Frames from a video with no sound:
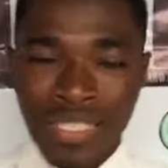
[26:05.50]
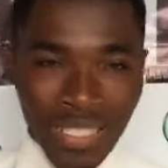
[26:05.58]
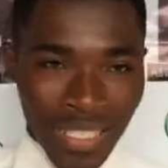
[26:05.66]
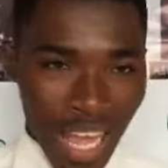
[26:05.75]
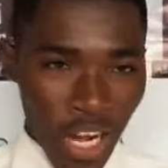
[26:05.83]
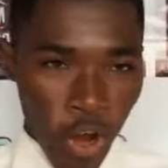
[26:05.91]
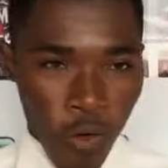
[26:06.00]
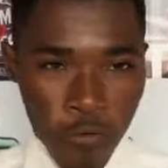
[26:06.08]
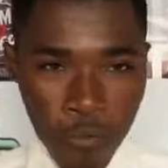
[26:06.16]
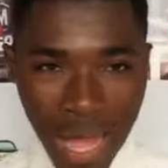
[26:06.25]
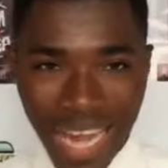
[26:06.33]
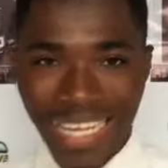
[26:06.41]
son of
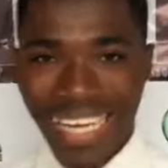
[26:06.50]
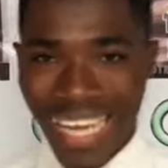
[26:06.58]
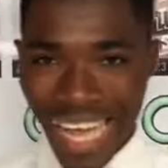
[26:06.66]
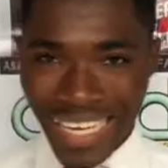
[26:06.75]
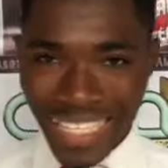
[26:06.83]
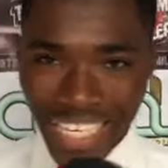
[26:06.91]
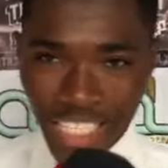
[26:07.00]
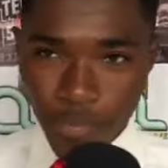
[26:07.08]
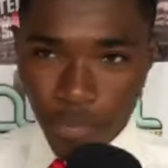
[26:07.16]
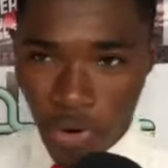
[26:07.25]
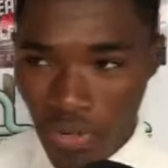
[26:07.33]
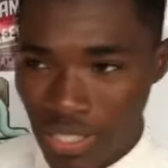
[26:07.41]
man can these
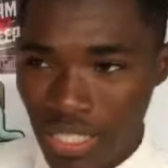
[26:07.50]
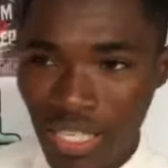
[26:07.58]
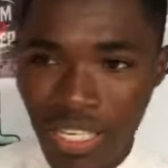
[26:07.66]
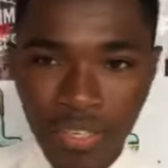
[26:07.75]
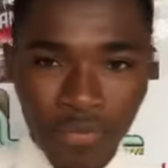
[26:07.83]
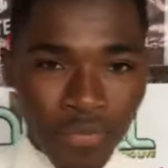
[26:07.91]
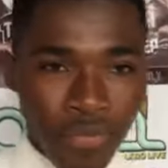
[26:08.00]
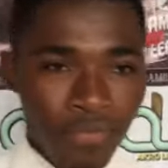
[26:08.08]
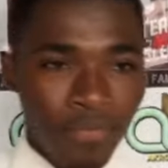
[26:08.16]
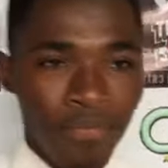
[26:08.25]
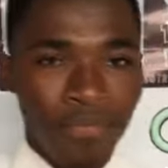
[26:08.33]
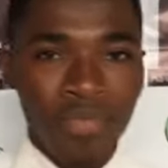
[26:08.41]
bones
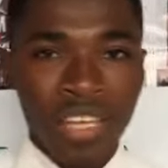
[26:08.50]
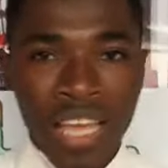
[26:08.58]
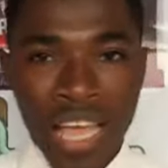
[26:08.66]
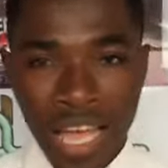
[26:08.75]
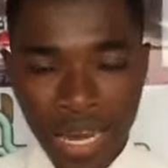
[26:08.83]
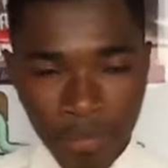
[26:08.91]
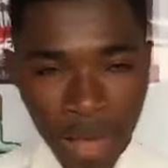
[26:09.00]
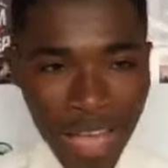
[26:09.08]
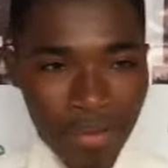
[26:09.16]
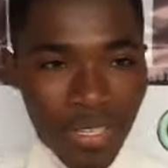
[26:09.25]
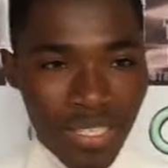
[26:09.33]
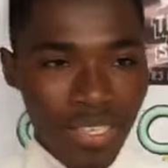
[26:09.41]
live and
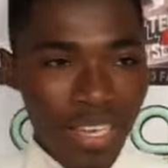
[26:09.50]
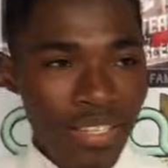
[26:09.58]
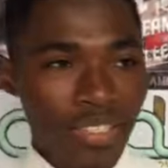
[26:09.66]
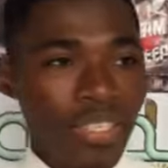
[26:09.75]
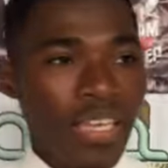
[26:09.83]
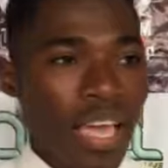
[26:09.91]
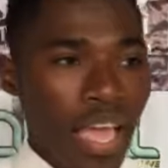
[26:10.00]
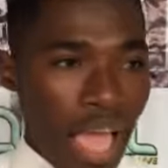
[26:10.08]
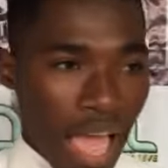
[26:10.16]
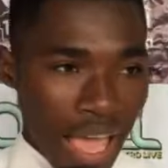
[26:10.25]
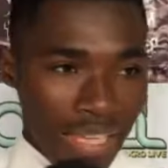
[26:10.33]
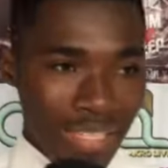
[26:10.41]
Bible says
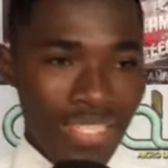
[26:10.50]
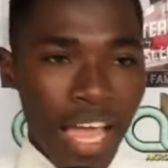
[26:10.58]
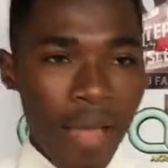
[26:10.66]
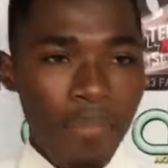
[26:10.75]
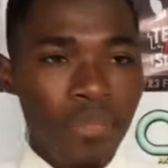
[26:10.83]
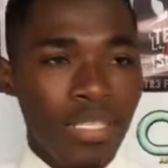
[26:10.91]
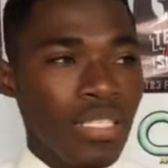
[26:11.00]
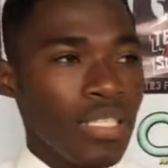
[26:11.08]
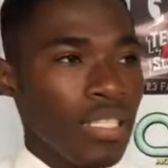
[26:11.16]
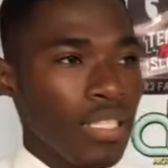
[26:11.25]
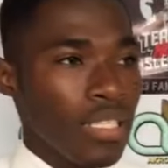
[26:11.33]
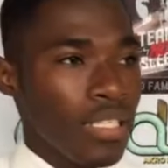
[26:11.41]
except
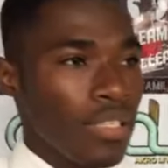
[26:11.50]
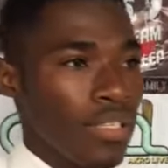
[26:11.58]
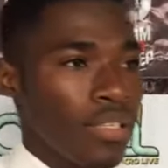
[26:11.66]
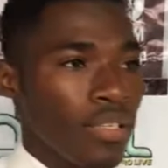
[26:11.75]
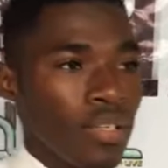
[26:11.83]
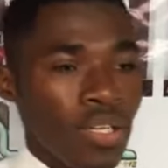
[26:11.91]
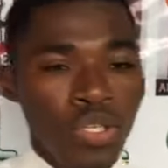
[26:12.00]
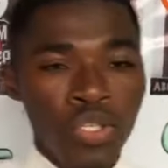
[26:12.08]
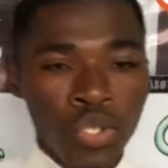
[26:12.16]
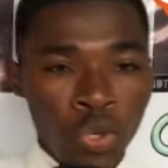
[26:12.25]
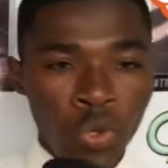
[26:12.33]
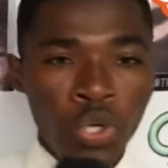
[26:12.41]

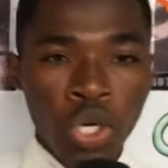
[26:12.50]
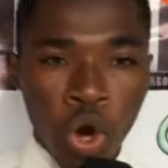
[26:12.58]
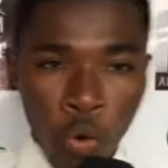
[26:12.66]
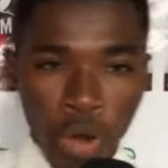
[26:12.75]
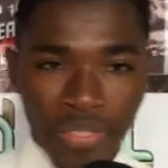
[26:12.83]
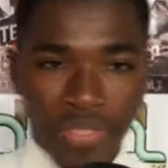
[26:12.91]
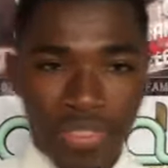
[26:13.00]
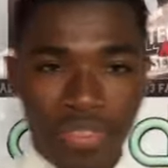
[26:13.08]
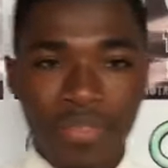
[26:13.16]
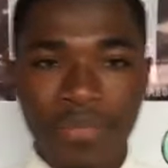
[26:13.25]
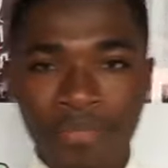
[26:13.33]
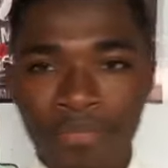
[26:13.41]
you know it
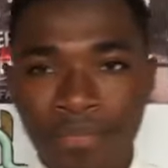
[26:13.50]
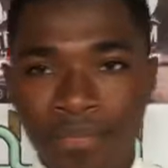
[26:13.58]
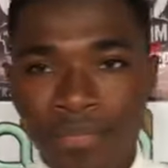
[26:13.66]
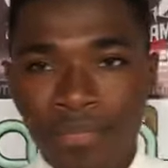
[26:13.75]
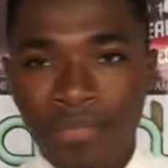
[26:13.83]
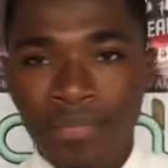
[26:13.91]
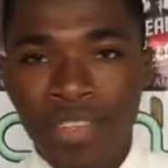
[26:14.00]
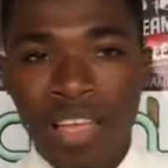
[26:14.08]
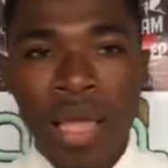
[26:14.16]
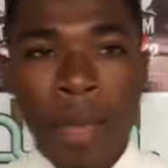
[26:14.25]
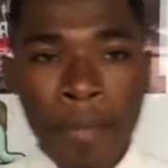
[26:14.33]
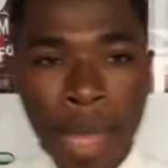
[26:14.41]

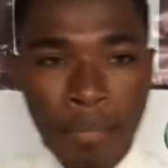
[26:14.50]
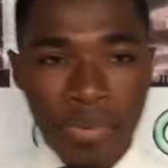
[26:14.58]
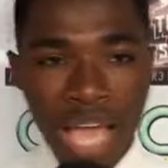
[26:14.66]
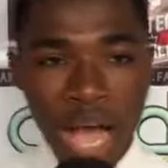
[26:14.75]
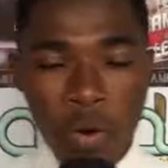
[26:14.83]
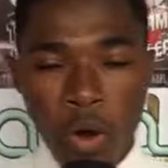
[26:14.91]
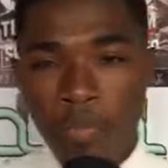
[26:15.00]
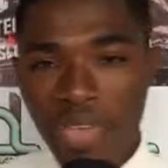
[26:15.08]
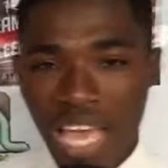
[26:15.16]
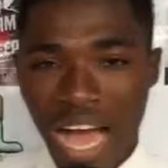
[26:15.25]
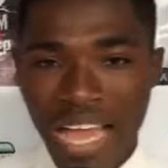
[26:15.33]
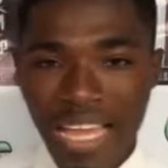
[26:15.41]
baby a wo
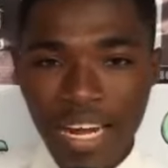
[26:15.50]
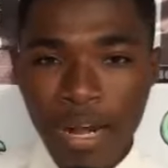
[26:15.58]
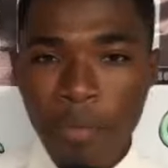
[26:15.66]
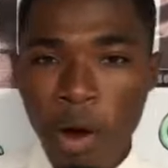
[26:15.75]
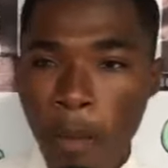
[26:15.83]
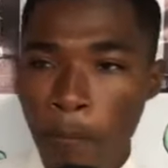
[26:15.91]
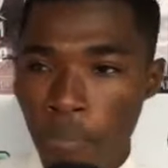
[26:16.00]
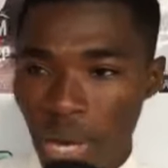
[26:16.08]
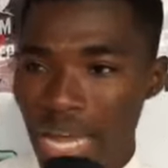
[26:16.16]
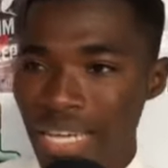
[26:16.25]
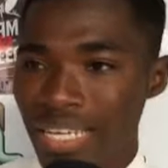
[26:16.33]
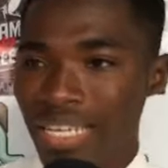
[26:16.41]
bia yare bompai